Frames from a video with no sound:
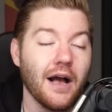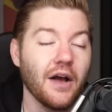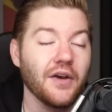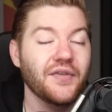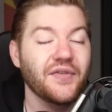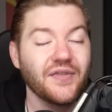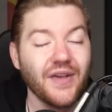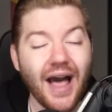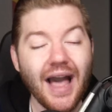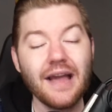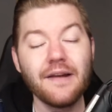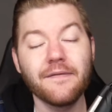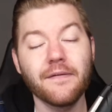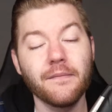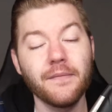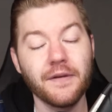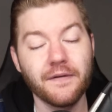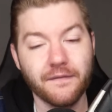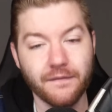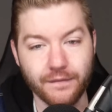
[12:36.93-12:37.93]
Aside
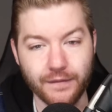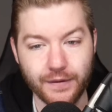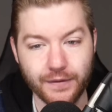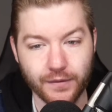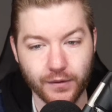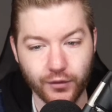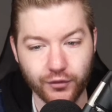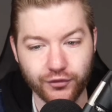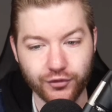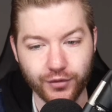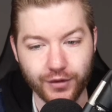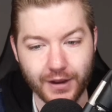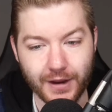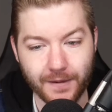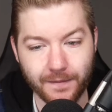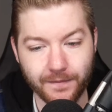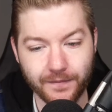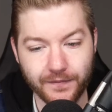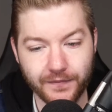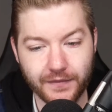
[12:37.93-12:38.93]
from the free throw
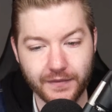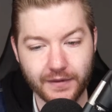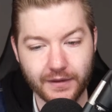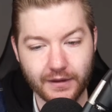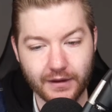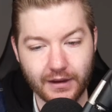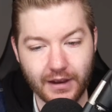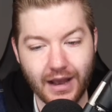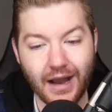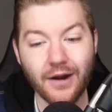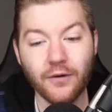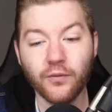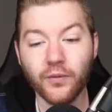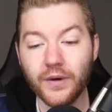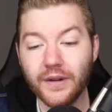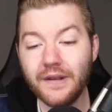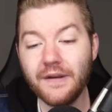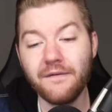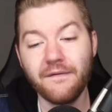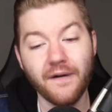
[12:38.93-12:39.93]
shooting, I
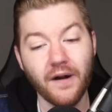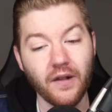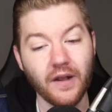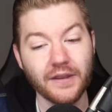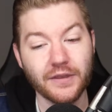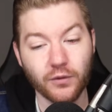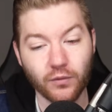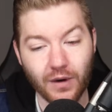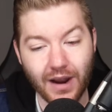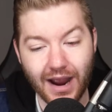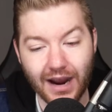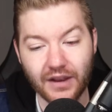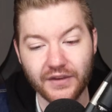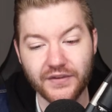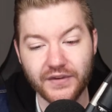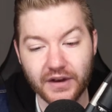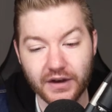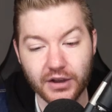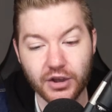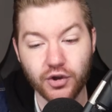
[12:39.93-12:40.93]
really felt like the
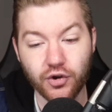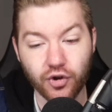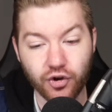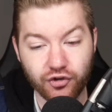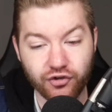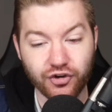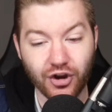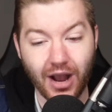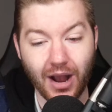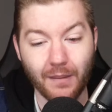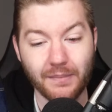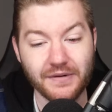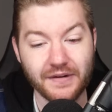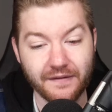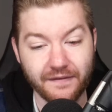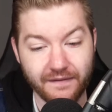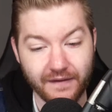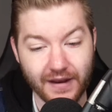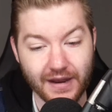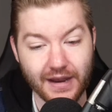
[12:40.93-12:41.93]
Rockets did a good job
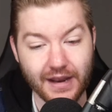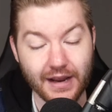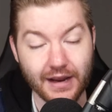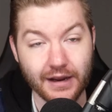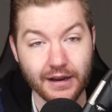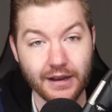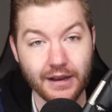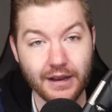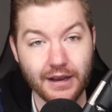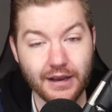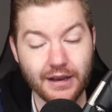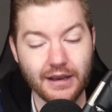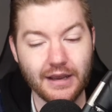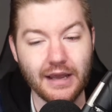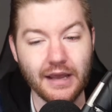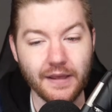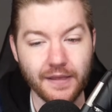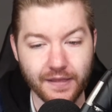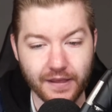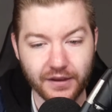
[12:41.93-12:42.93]
defending
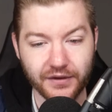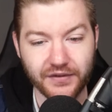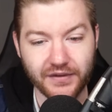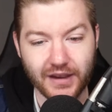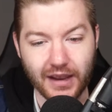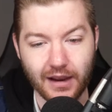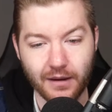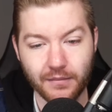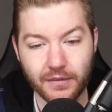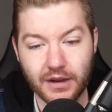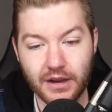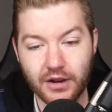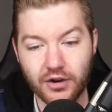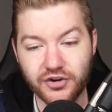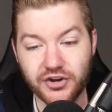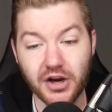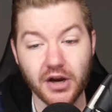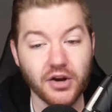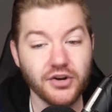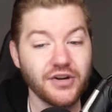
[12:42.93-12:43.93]
in this game.
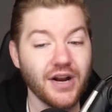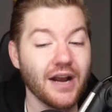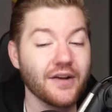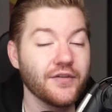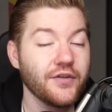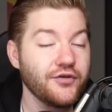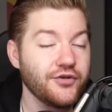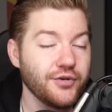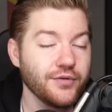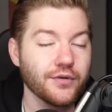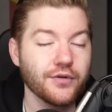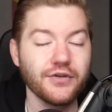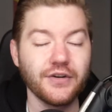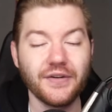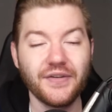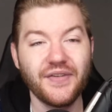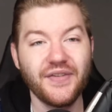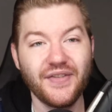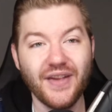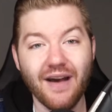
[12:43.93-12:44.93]
Jaren Jackson Jr.,
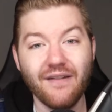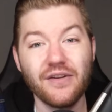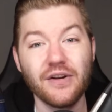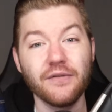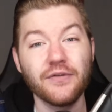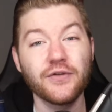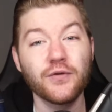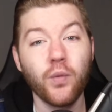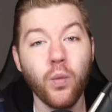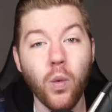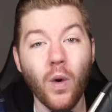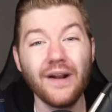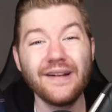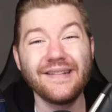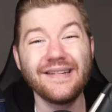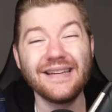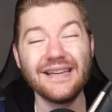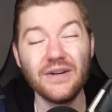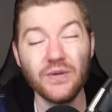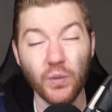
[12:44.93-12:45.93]
just 7 of
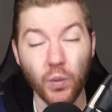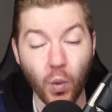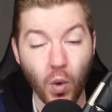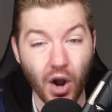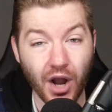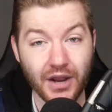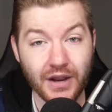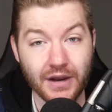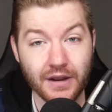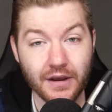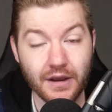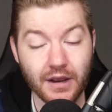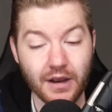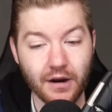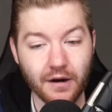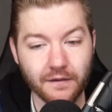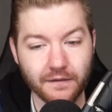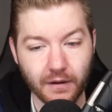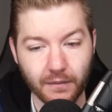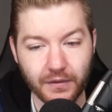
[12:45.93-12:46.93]
21
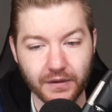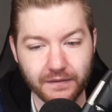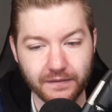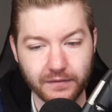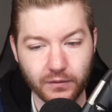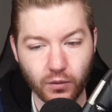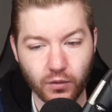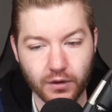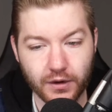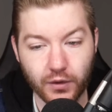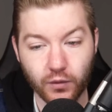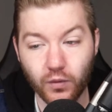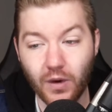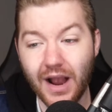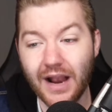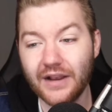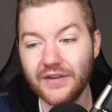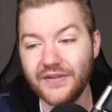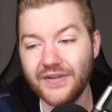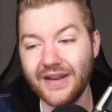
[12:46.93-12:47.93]
from the floor. The
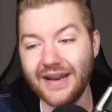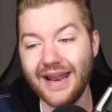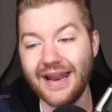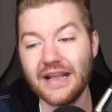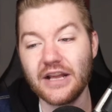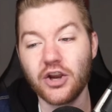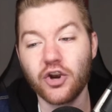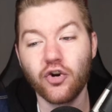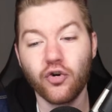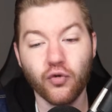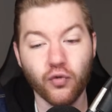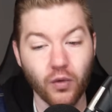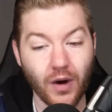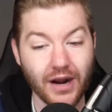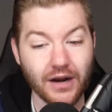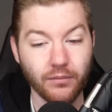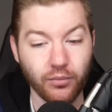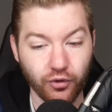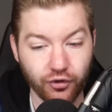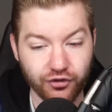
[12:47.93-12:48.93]
Rockets did an
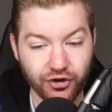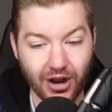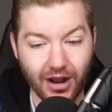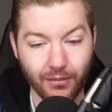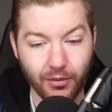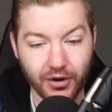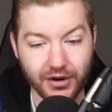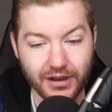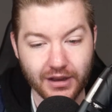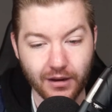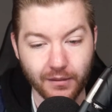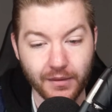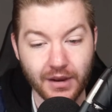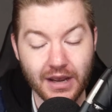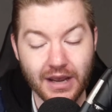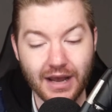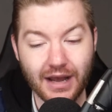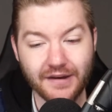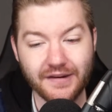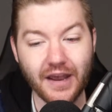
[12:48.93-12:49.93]
incredible job on him.
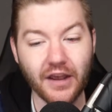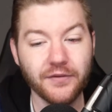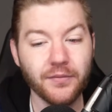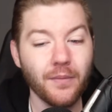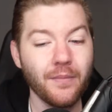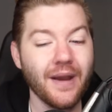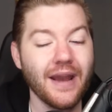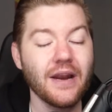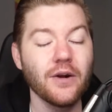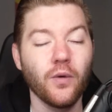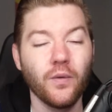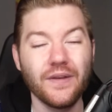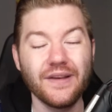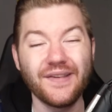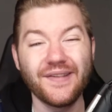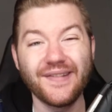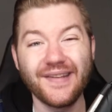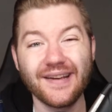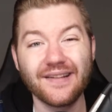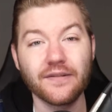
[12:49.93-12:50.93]
Desmond Bane, only
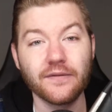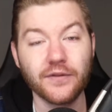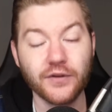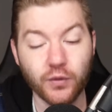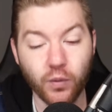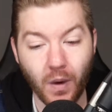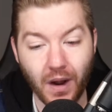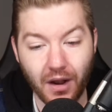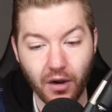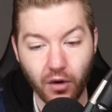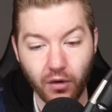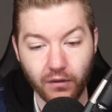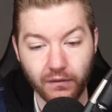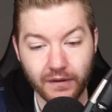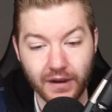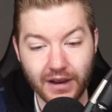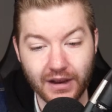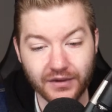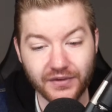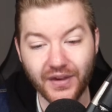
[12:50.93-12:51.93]
6 of
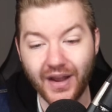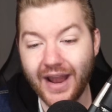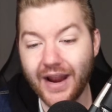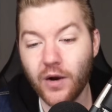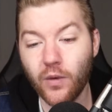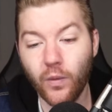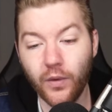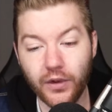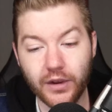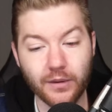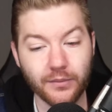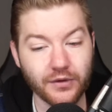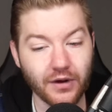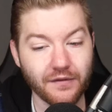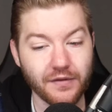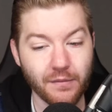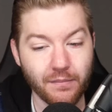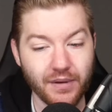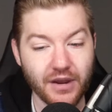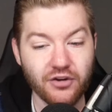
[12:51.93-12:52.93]
12. Ziaire Williams
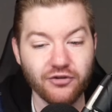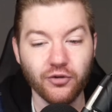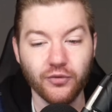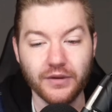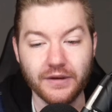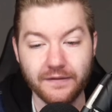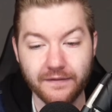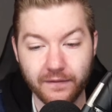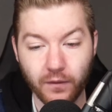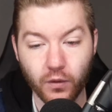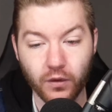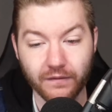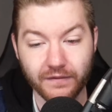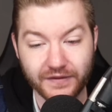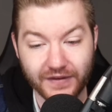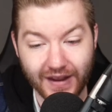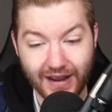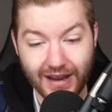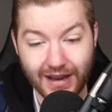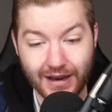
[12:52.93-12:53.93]
off the bench, only 4 of
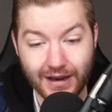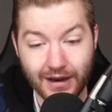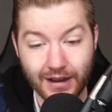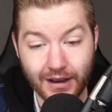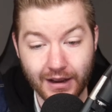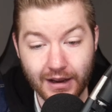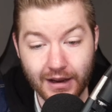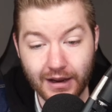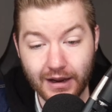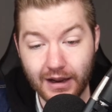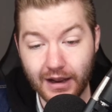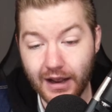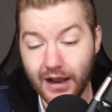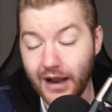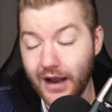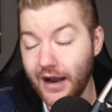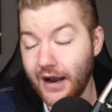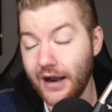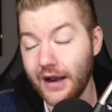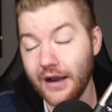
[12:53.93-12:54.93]
10
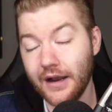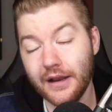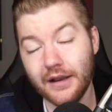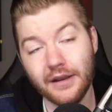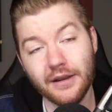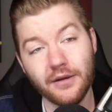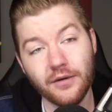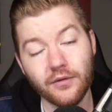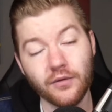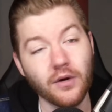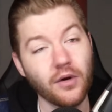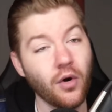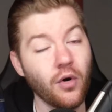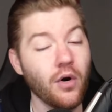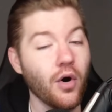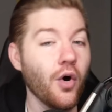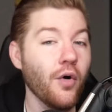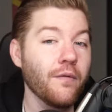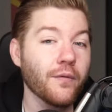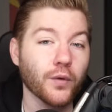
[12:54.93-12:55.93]
uh,
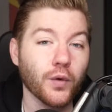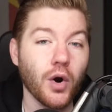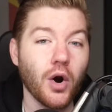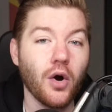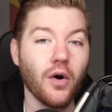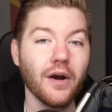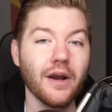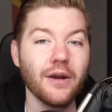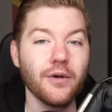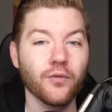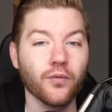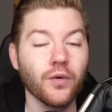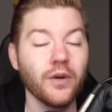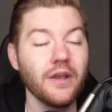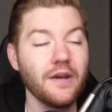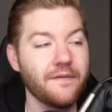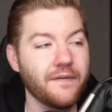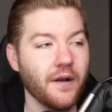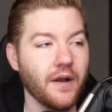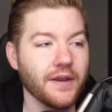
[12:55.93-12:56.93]
overall, it
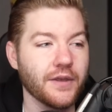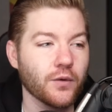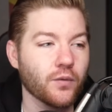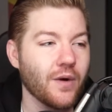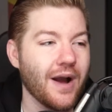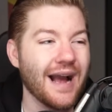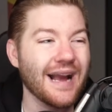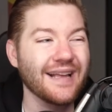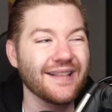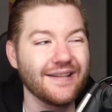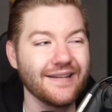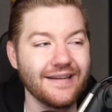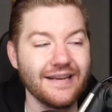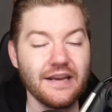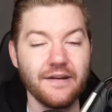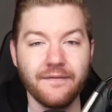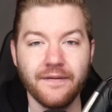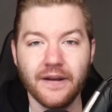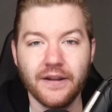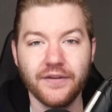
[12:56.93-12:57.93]
really felt like the Rockets'
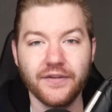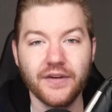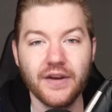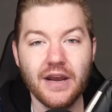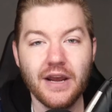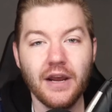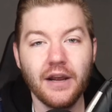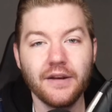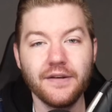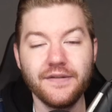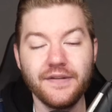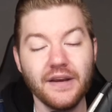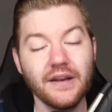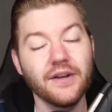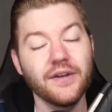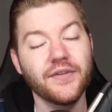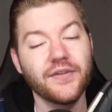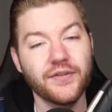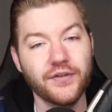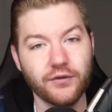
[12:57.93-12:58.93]
defense did
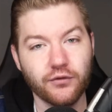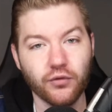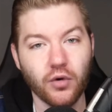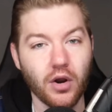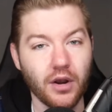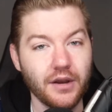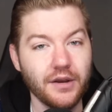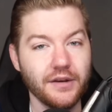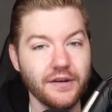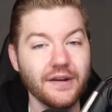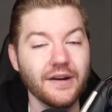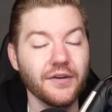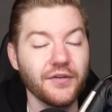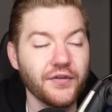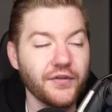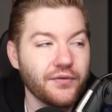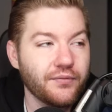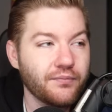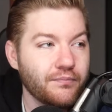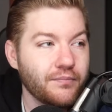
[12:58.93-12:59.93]
a str- did a,
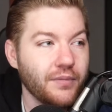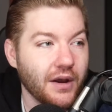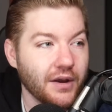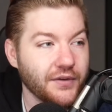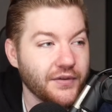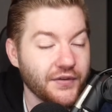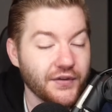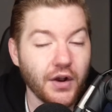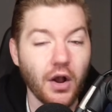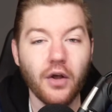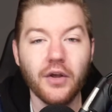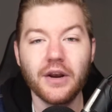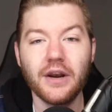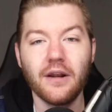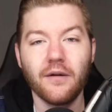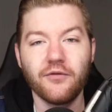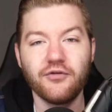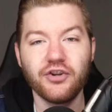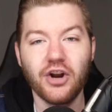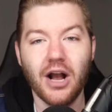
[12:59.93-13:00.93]
a, solid
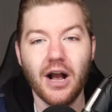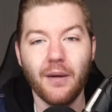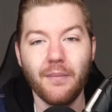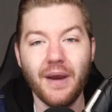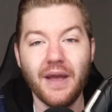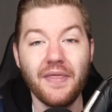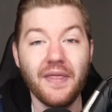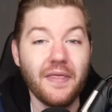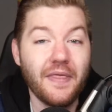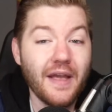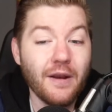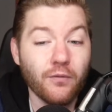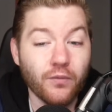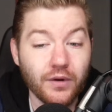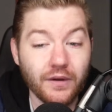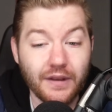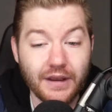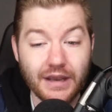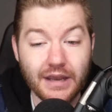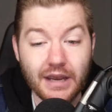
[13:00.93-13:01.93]
enough job, and they
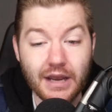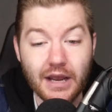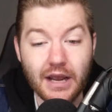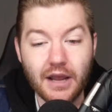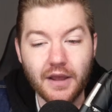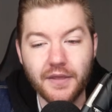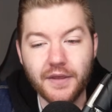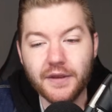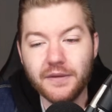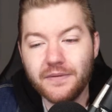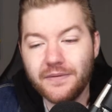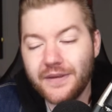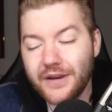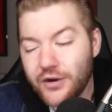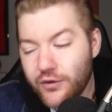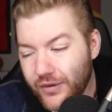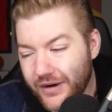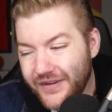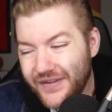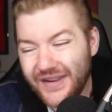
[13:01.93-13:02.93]
really the the
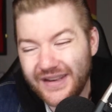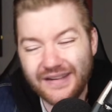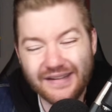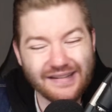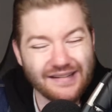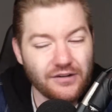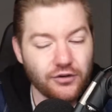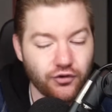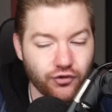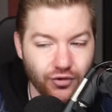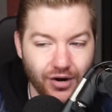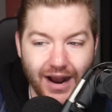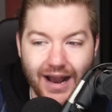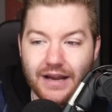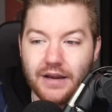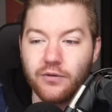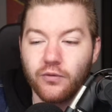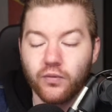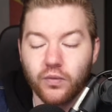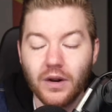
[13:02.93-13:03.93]
Grizzlies
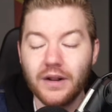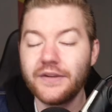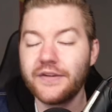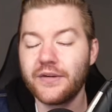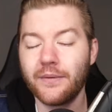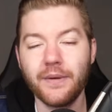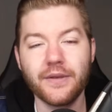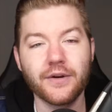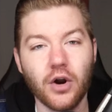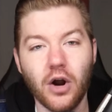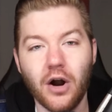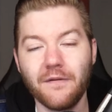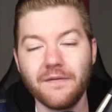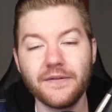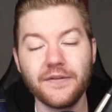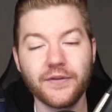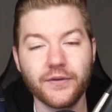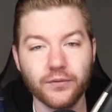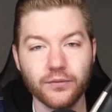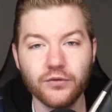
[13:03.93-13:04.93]
tried to run some
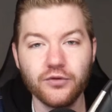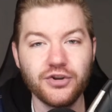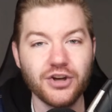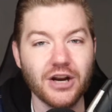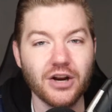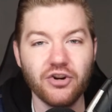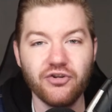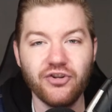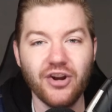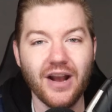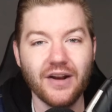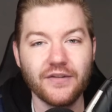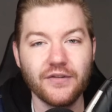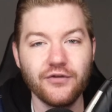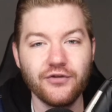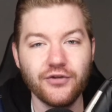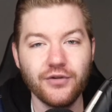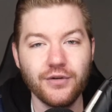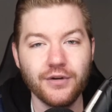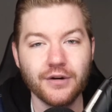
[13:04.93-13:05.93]
offense through Jaren Jackson
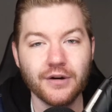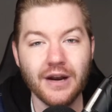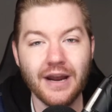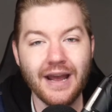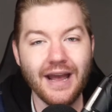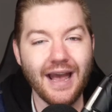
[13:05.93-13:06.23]
Jr.